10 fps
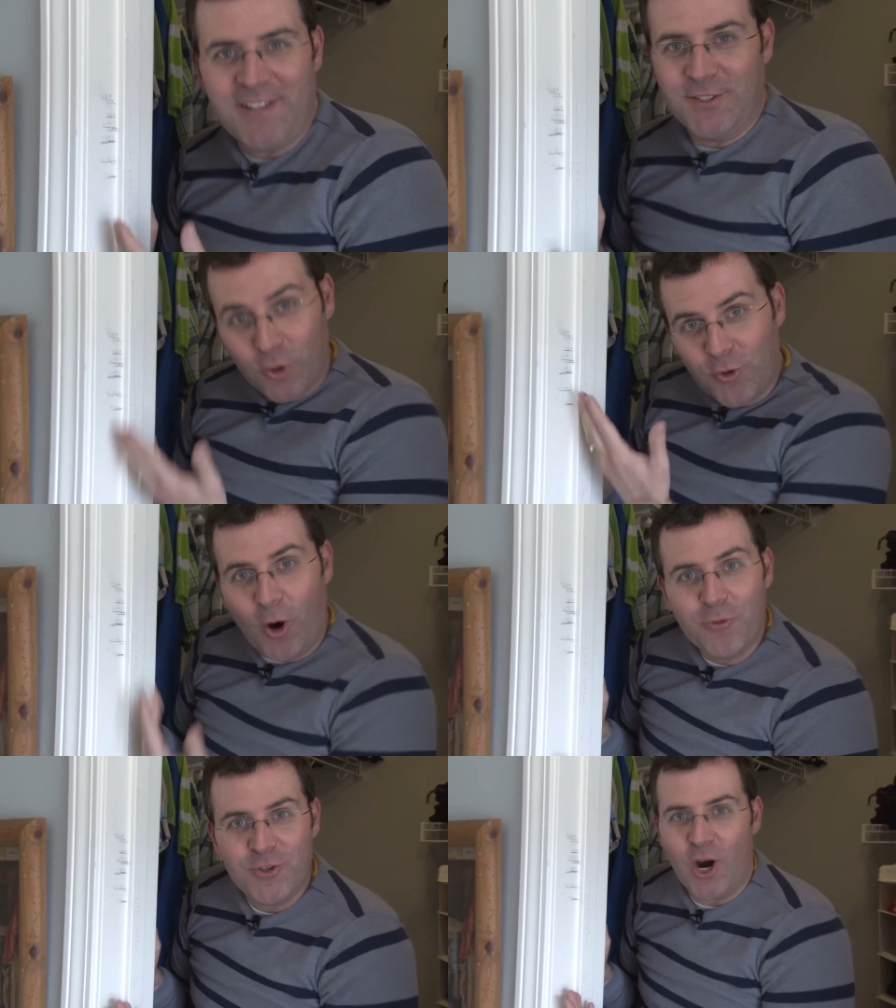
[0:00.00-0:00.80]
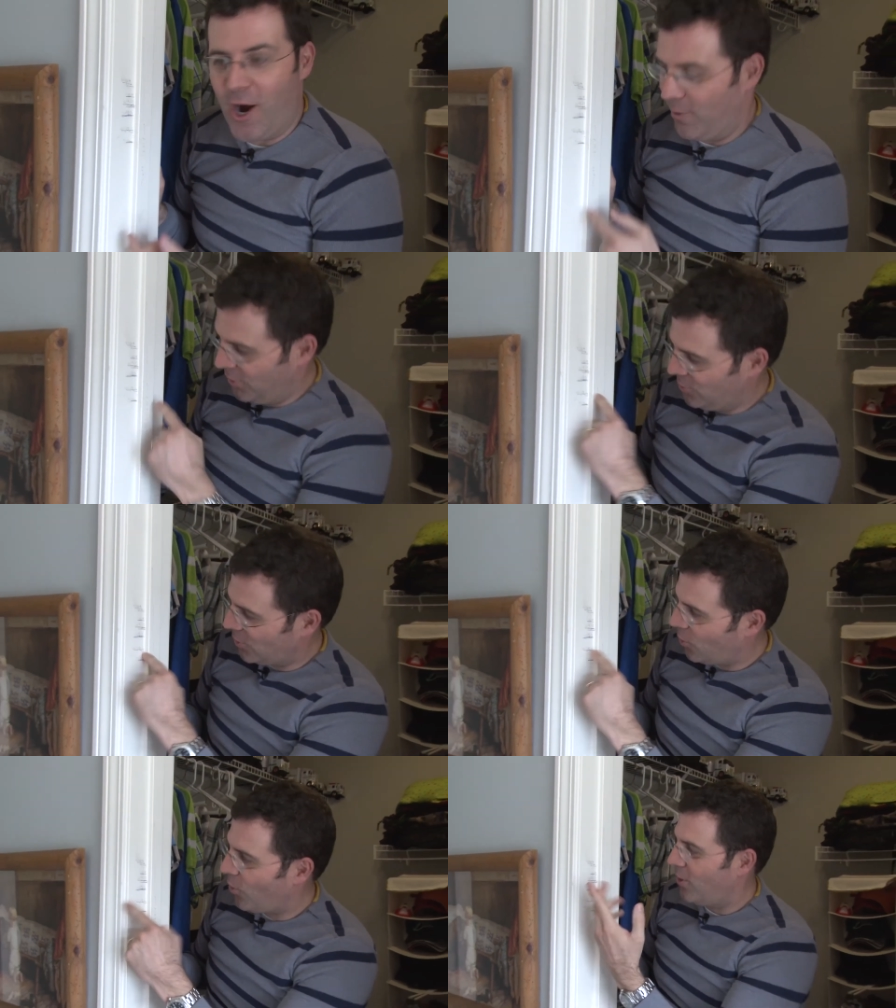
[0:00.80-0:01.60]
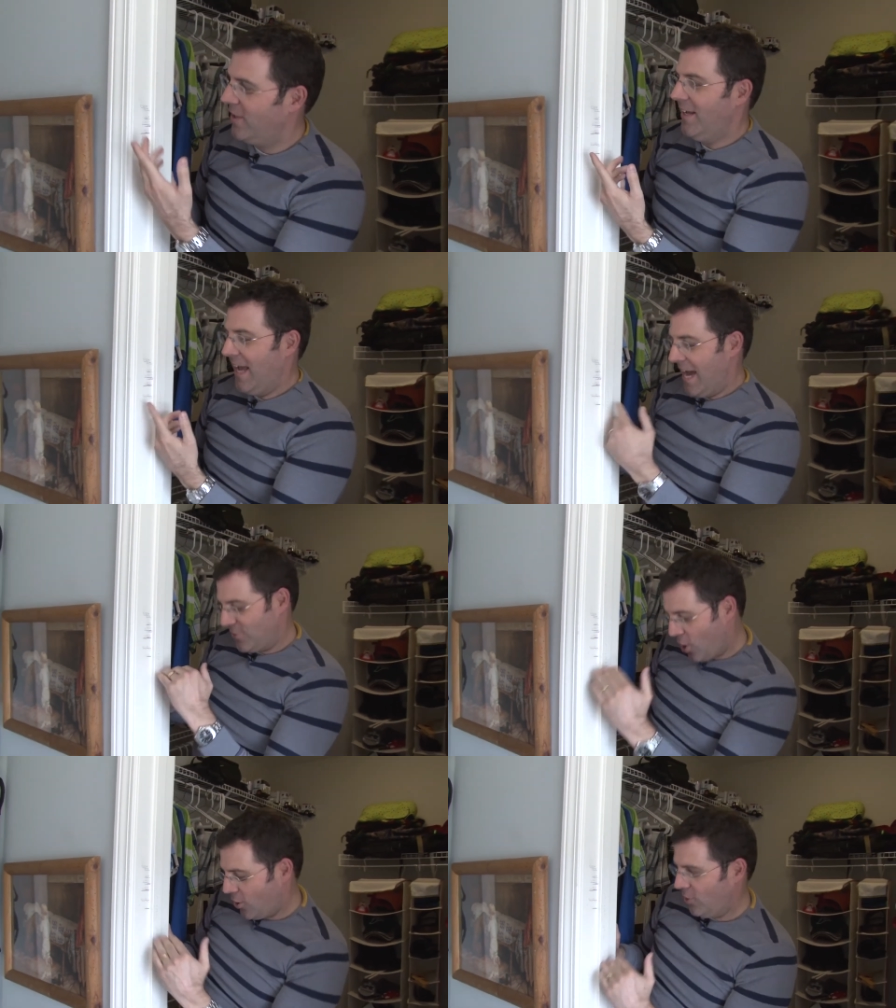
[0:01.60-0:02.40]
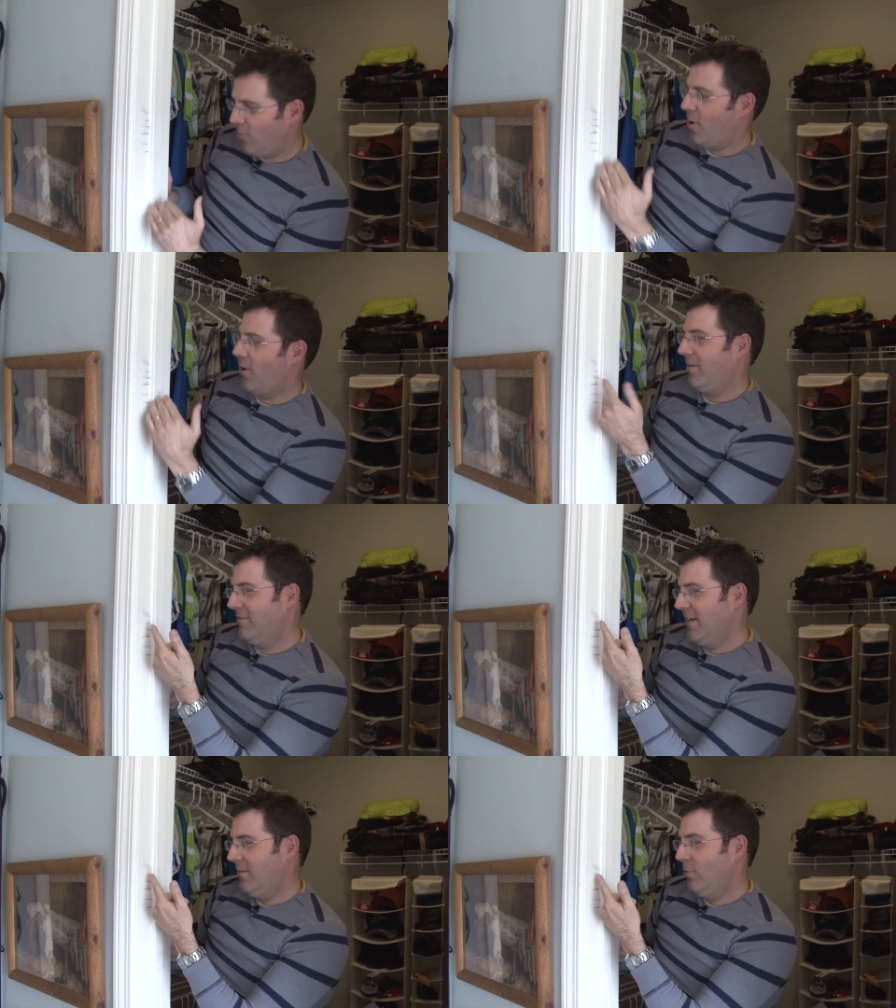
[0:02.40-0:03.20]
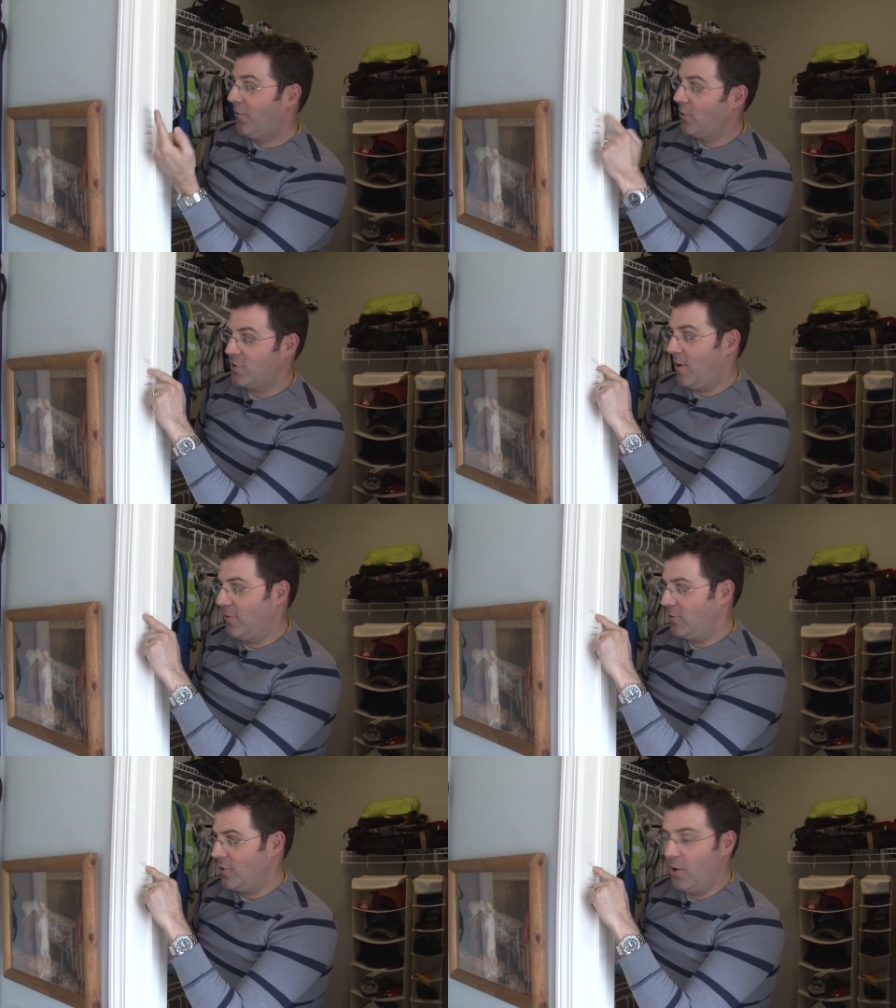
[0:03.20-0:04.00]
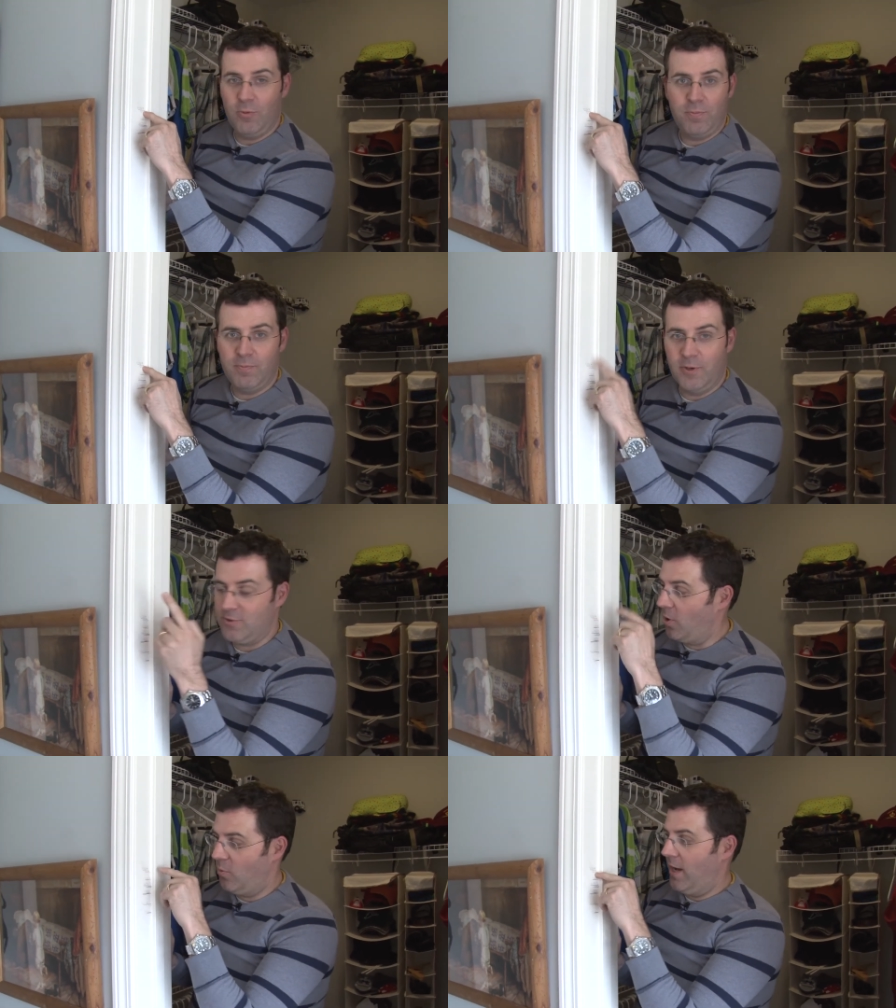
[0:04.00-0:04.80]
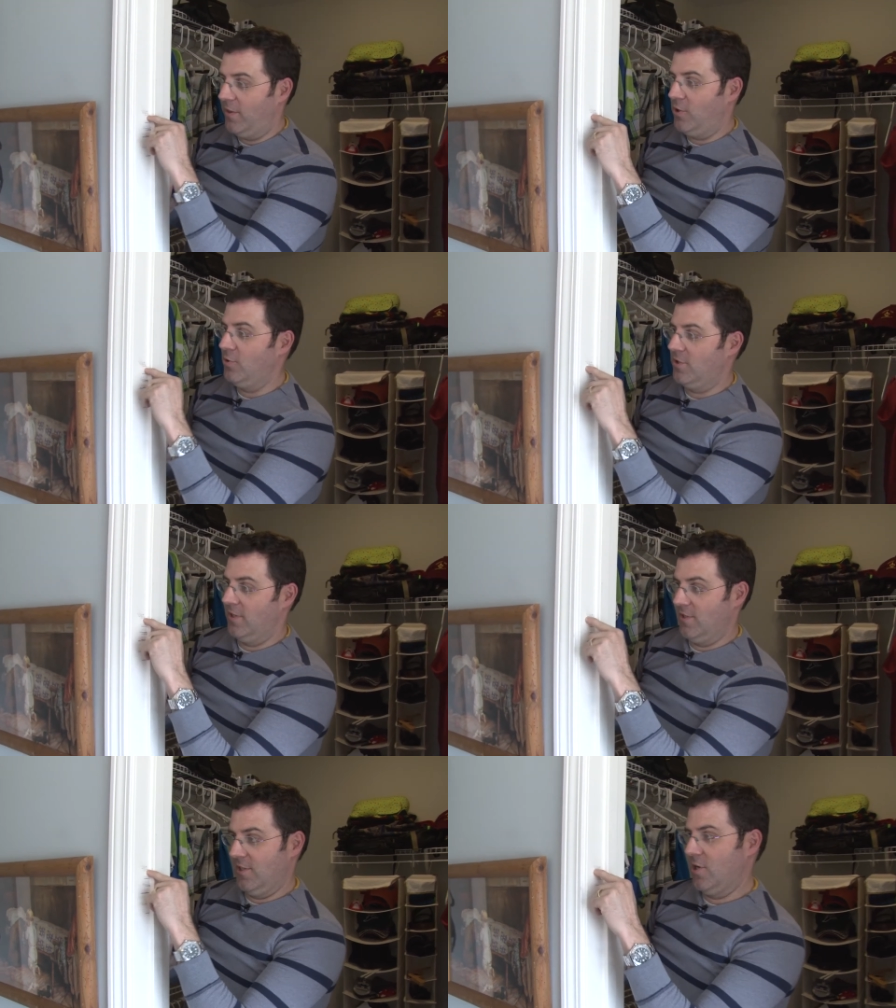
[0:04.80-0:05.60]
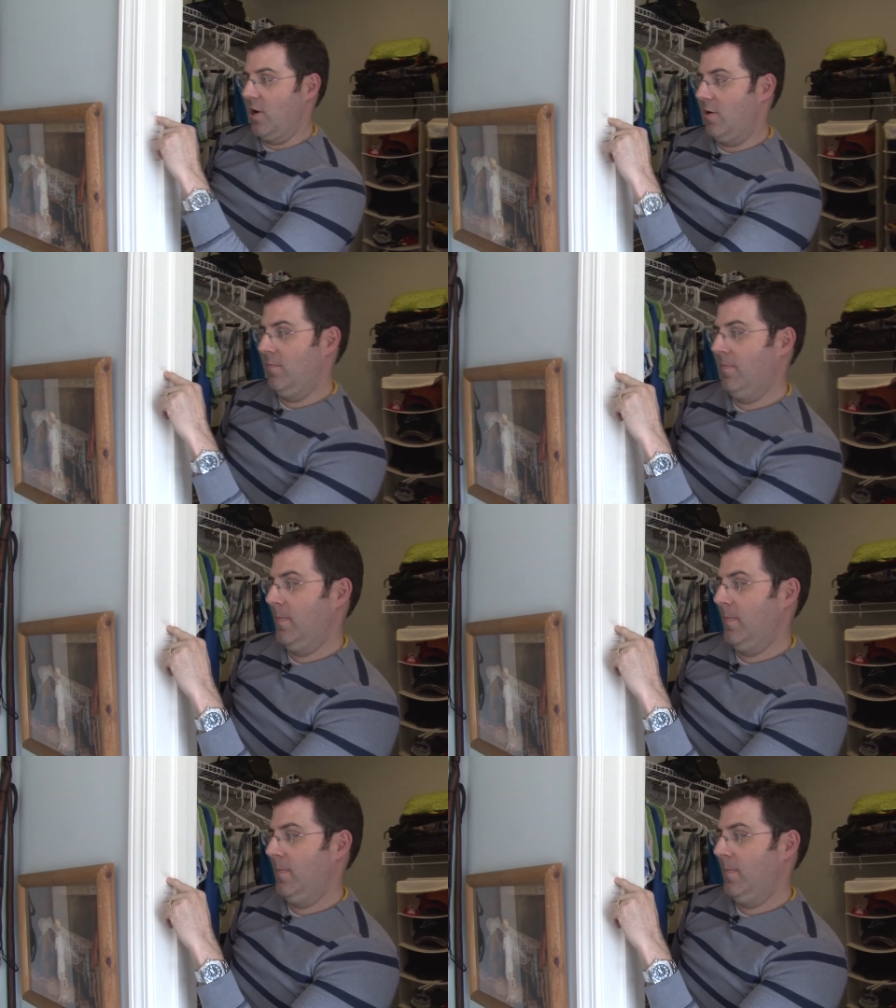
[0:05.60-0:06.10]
It's a little growth chart where you record how tall you are. And well, first of all, there's no there's no way that Houston is this tall.